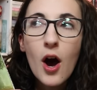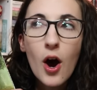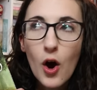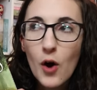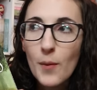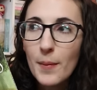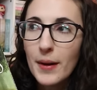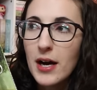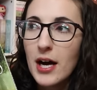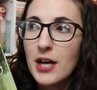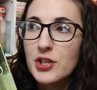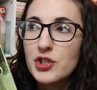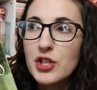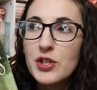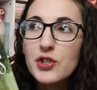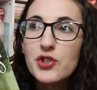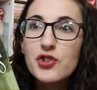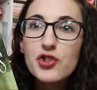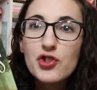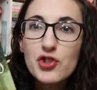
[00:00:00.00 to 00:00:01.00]
oh my gosh,
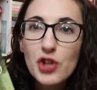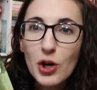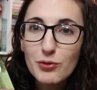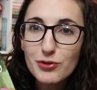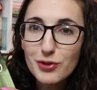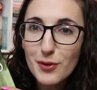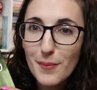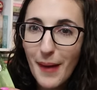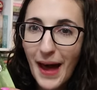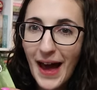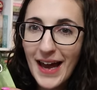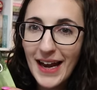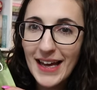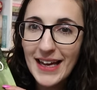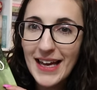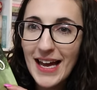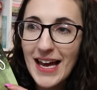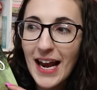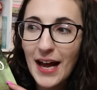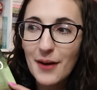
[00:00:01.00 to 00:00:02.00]
it's so
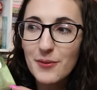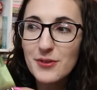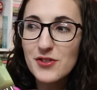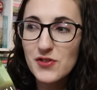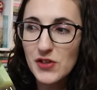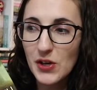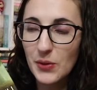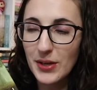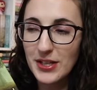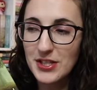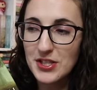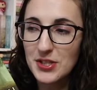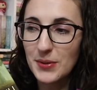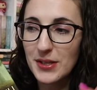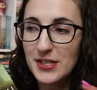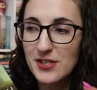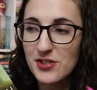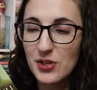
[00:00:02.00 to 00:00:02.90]
dramatic and I was so into it.